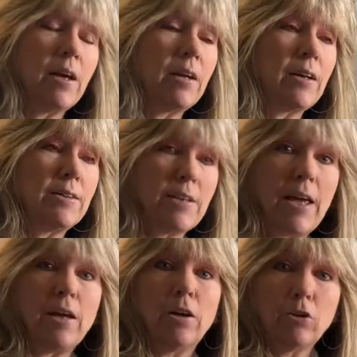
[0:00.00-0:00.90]
can
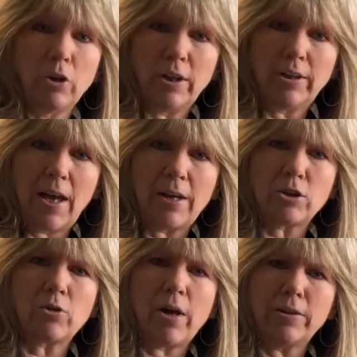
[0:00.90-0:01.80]
take a look at that and
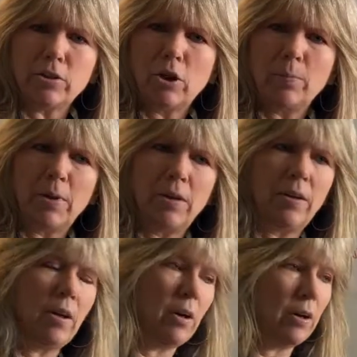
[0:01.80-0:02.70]
try and determine,
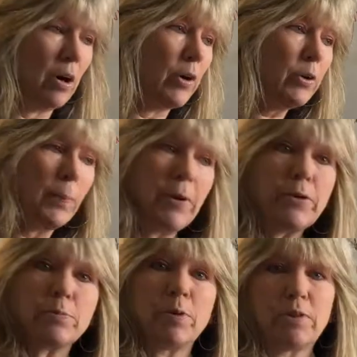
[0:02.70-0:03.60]
are there
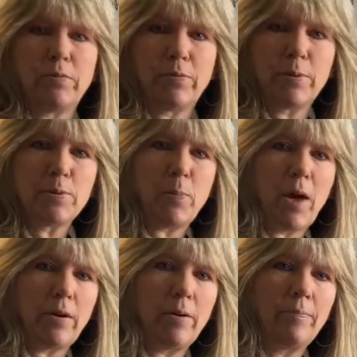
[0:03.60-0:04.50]
pills missing from this
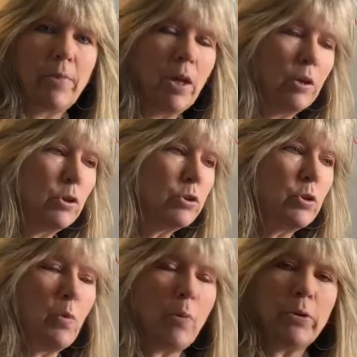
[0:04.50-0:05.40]
bottle? Usually
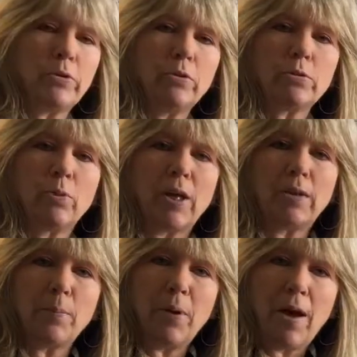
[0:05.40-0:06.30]
what we'll do is we'll get
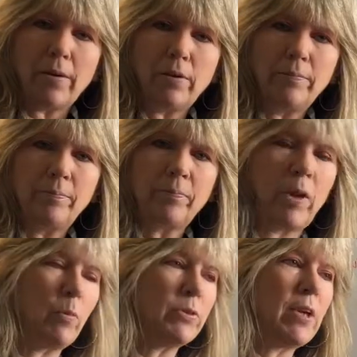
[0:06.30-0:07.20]
the bottle
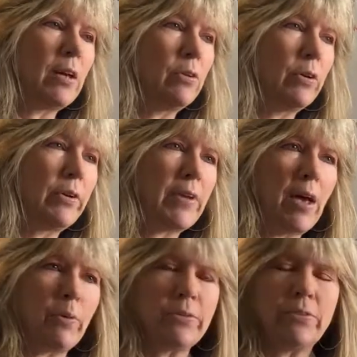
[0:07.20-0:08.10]
and we'll take a look at
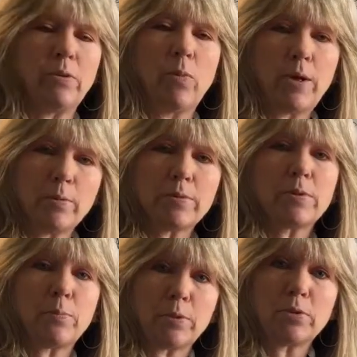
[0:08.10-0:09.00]
that. We'll see when it was
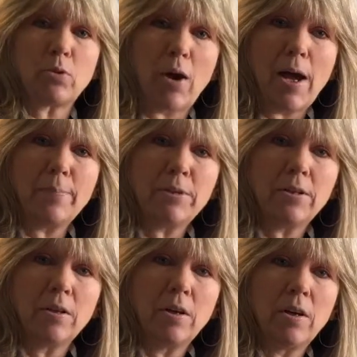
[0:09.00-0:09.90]
prescribed,
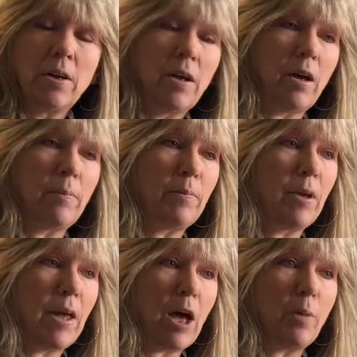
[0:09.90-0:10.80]

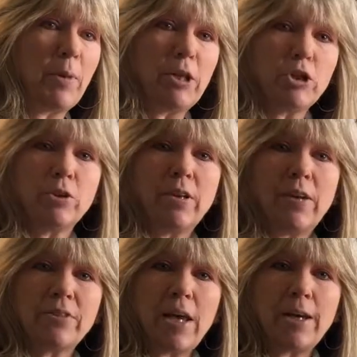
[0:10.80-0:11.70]
how many should they
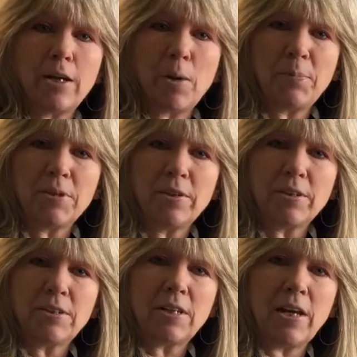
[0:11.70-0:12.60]
have taken up until
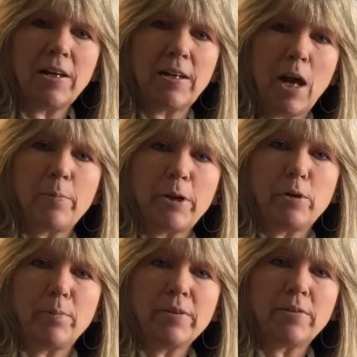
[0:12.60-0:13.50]
this date, and how many are
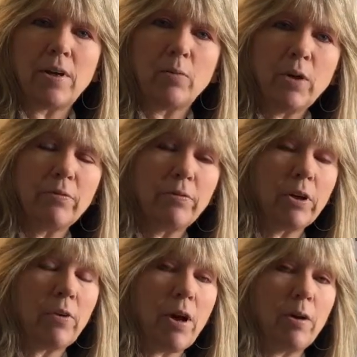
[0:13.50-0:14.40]
missing. And we can
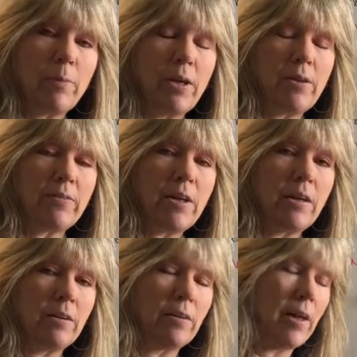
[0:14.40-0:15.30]
figure out how many they've
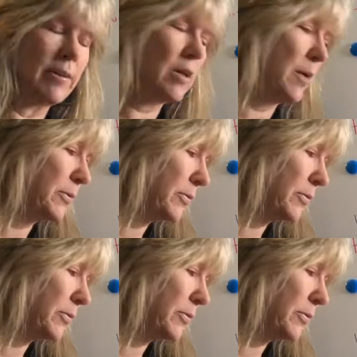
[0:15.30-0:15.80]
taken a lot of times